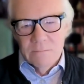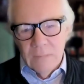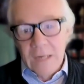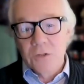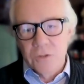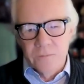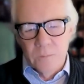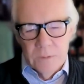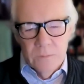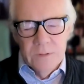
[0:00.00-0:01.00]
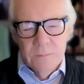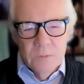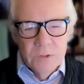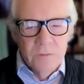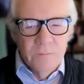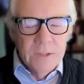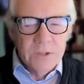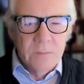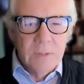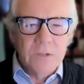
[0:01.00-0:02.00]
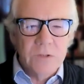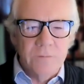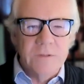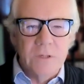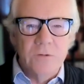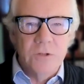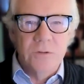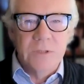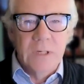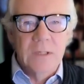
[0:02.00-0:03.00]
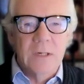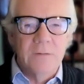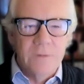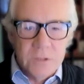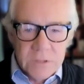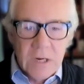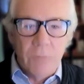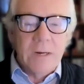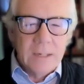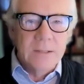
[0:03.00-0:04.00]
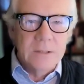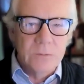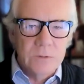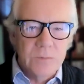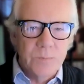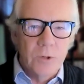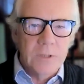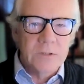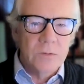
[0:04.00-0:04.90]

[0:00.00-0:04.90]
Microsoft, we should have mentioned, Microsoft is introducing AI features directly into its product.